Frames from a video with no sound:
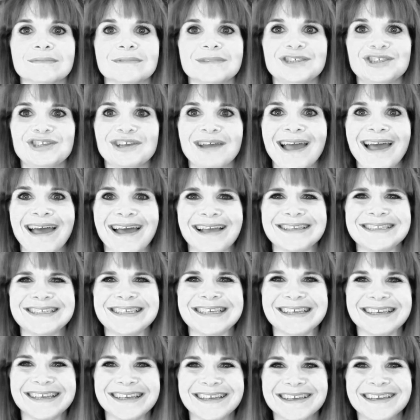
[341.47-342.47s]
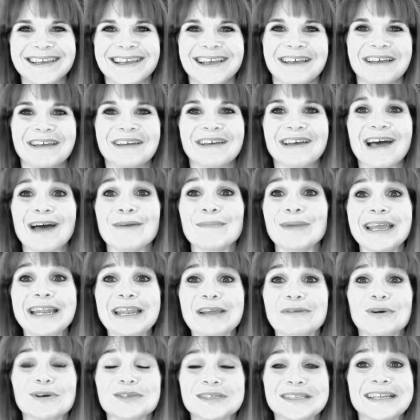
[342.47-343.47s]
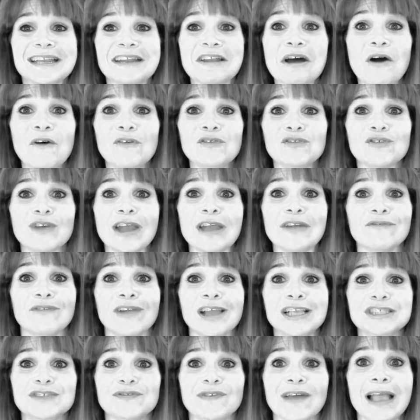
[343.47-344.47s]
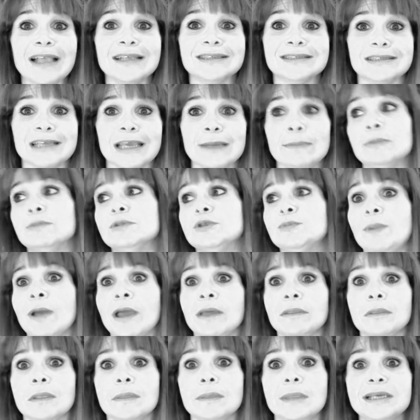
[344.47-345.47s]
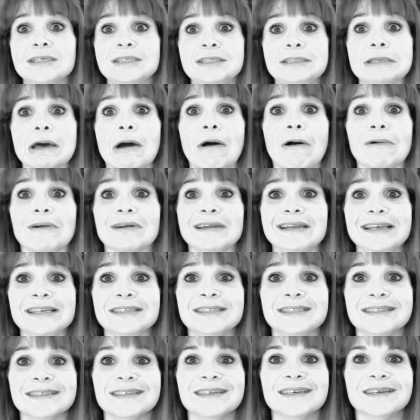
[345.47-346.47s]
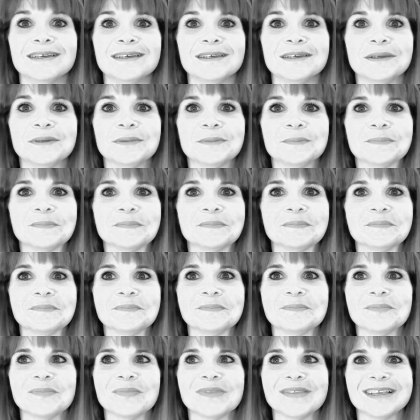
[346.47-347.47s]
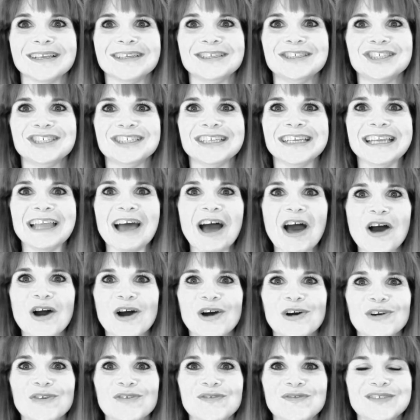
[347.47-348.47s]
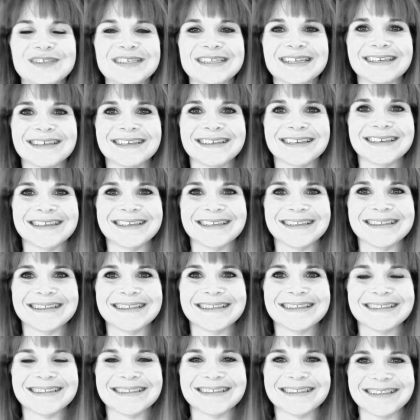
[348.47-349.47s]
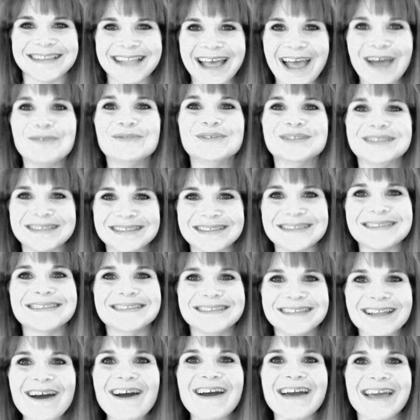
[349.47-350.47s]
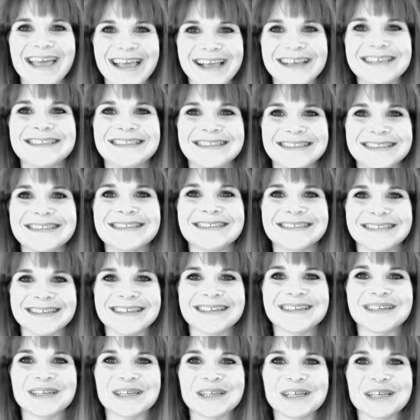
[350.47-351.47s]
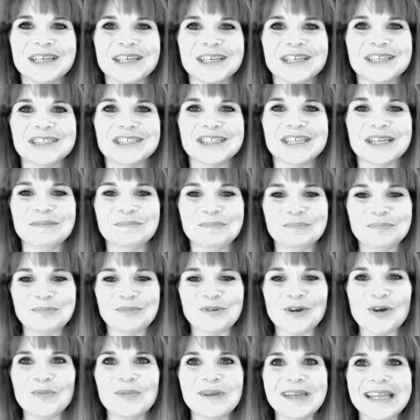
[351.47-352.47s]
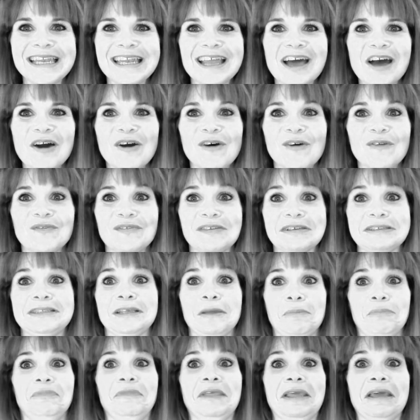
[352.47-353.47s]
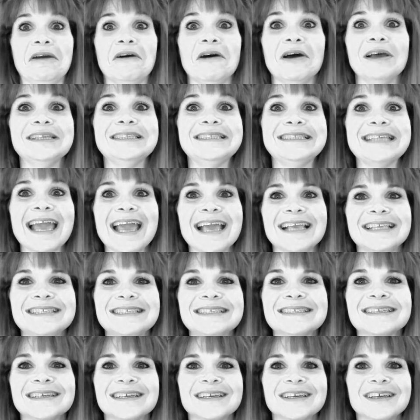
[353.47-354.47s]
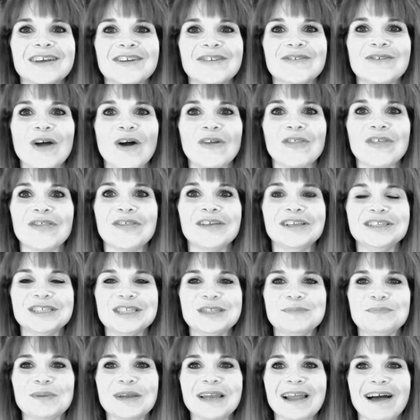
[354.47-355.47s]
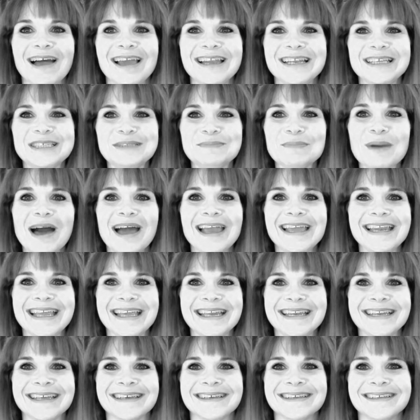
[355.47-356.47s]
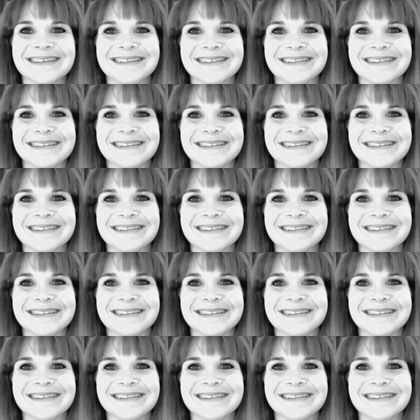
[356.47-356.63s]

Chat? I mean, it wasn't an half-straight French fancy, but it was better than this darkness. And she laughed. And that was nice. She properly laughed at something I said, rather than just politely smiling.